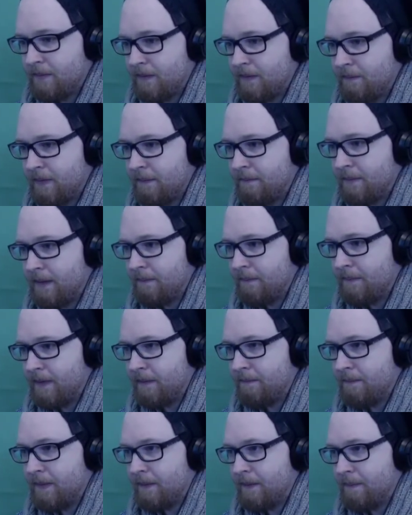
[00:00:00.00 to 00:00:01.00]
bum bum
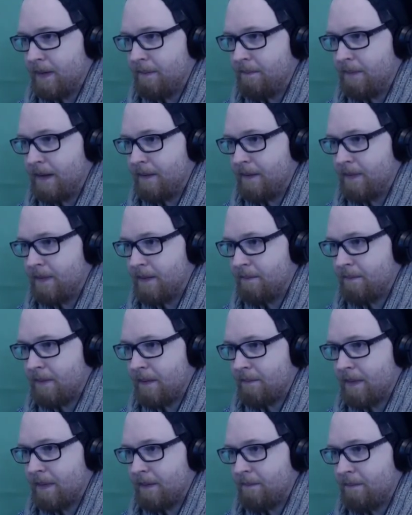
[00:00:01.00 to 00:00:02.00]
bum bum bum bum
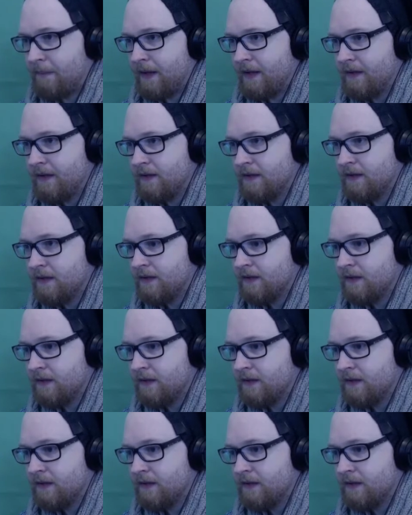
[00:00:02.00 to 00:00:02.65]
bum bum bum